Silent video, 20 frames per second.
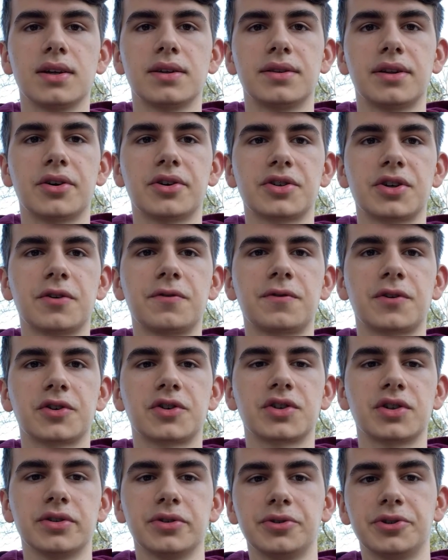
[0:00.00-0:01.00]
there's our
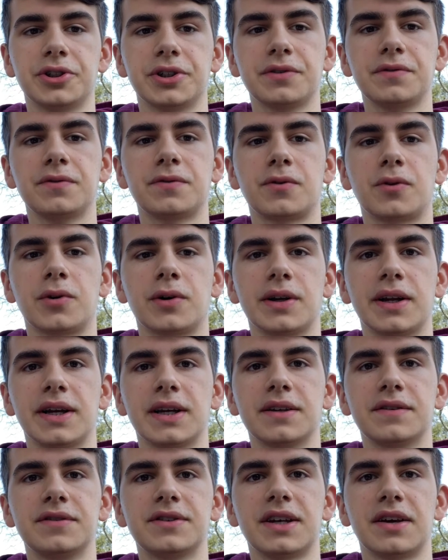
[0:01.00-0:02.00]
first solution for
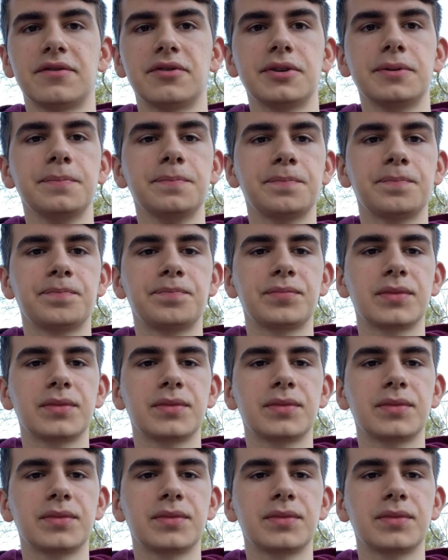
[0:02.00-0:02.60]
negative 7.